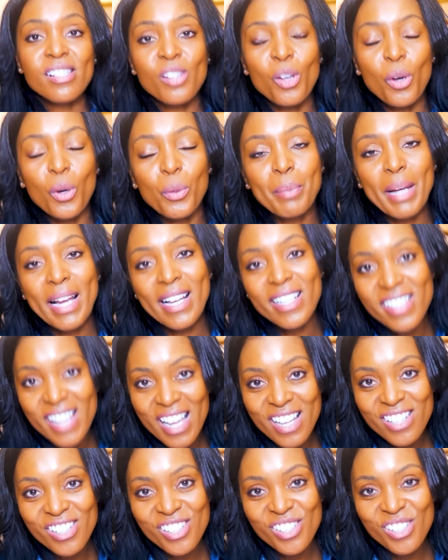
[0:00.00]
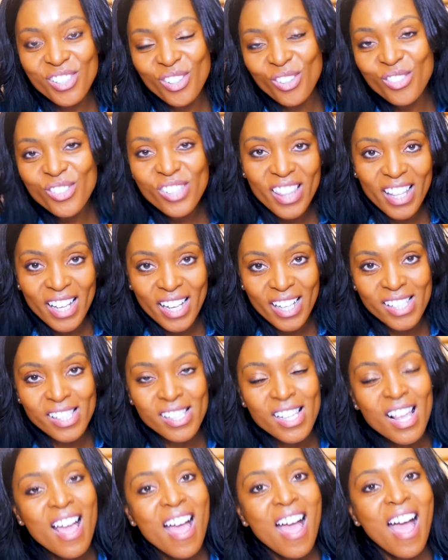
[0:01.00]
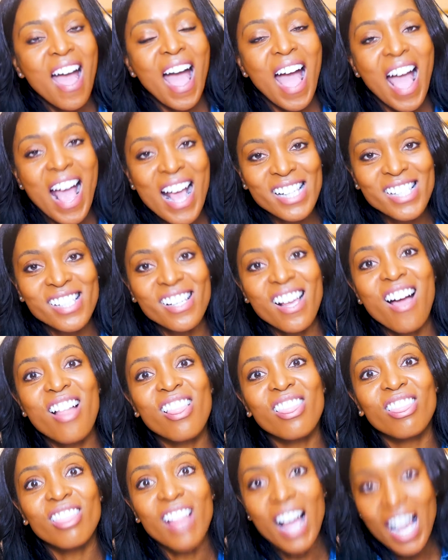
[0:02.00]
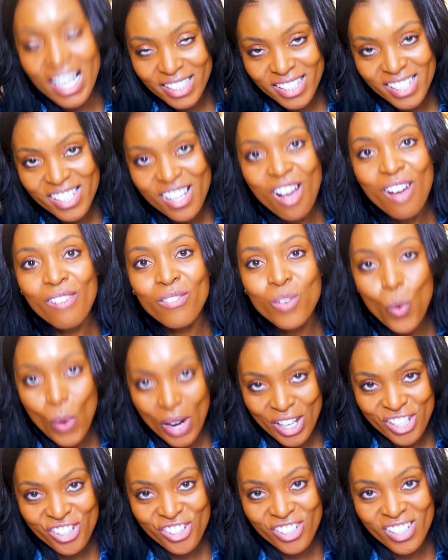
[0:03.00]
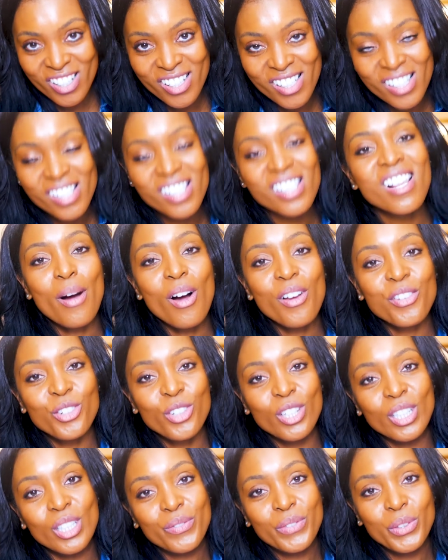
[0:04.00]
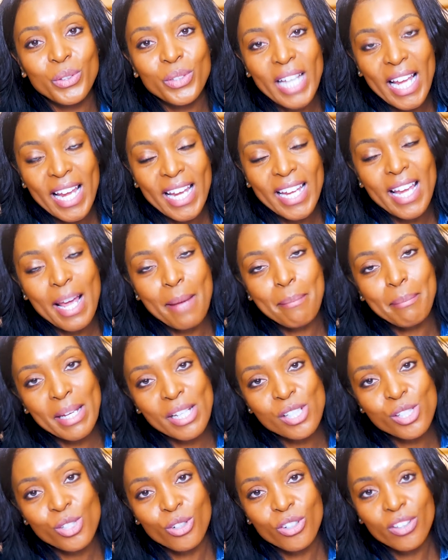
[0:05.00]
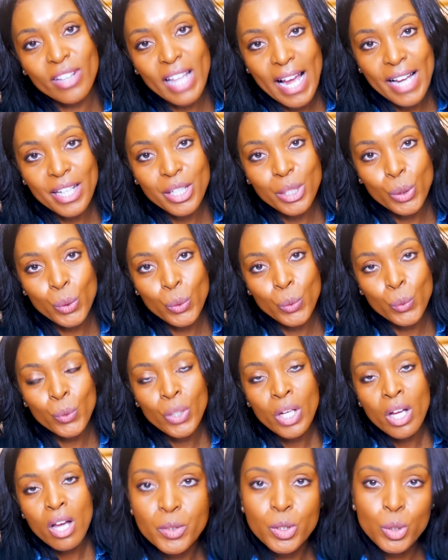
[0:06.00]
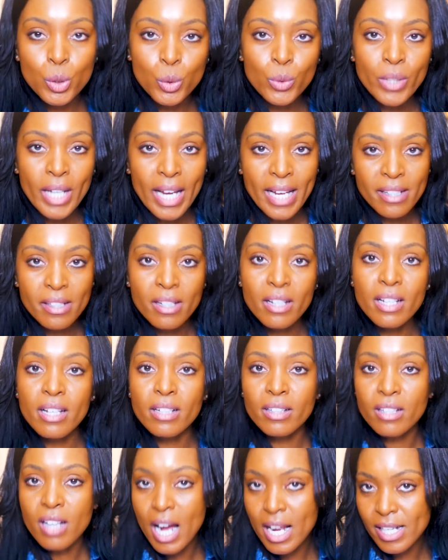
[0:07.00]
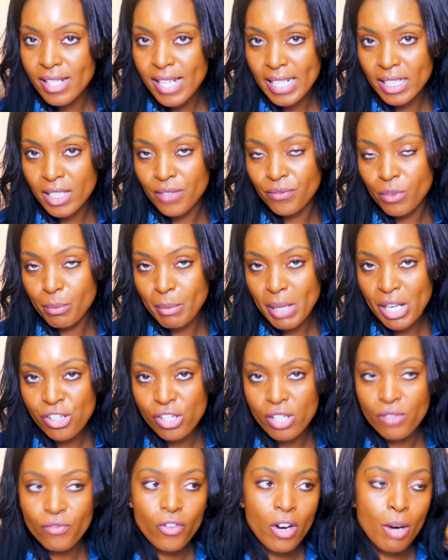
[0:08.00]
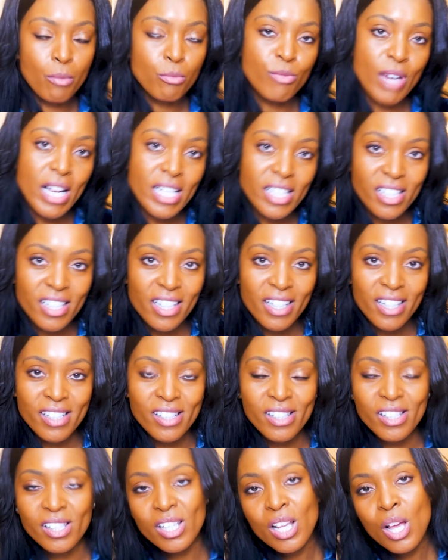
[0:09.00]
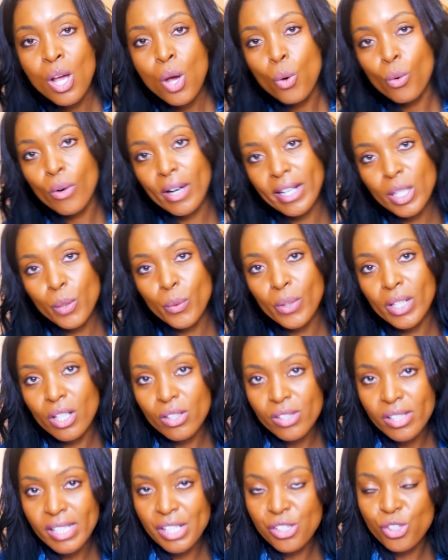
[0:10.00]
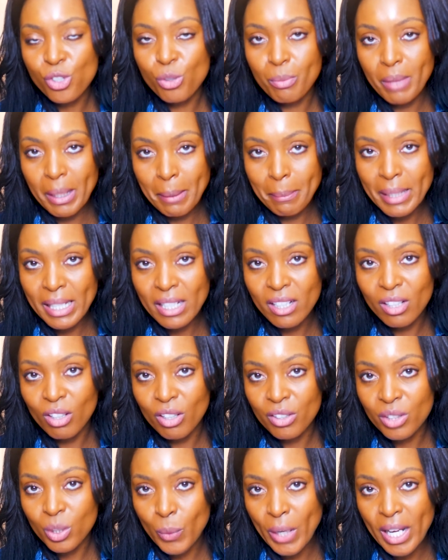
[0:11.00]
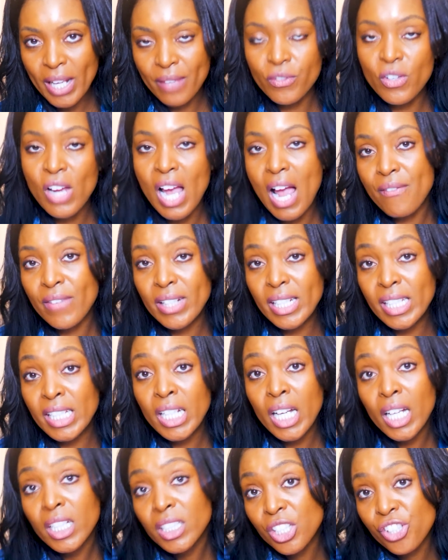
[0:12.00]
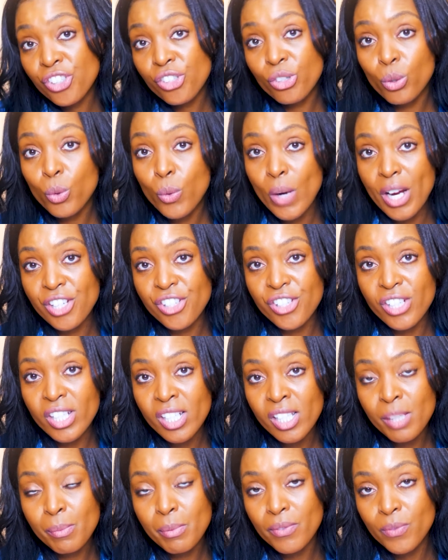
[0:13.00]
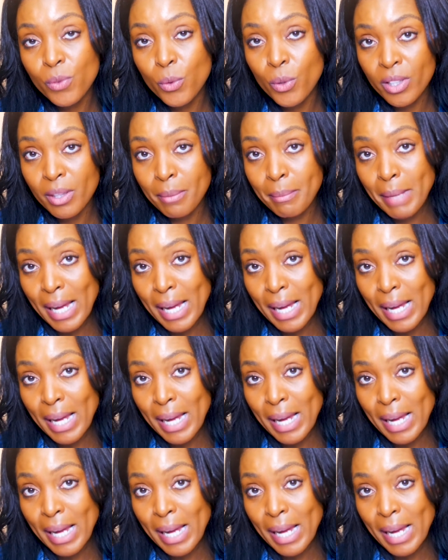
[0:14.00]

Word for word: So pay attention to those things, ask a lot of questions on your interview day, and make sure that you do get contact information from residents or anyone else that you may meet along the way if you have any additional questions before the